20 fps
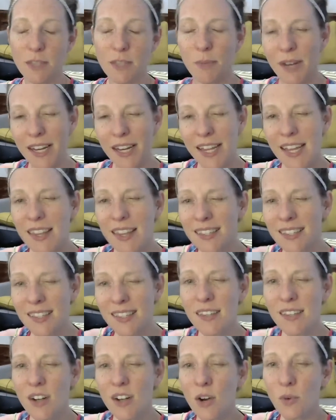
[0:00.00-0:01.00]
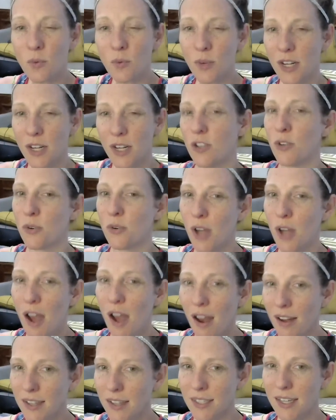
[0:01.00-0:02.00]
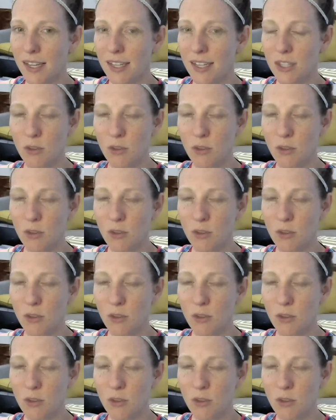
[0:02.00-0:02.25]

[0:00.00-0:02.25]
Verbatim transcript: But again, this isn't original content.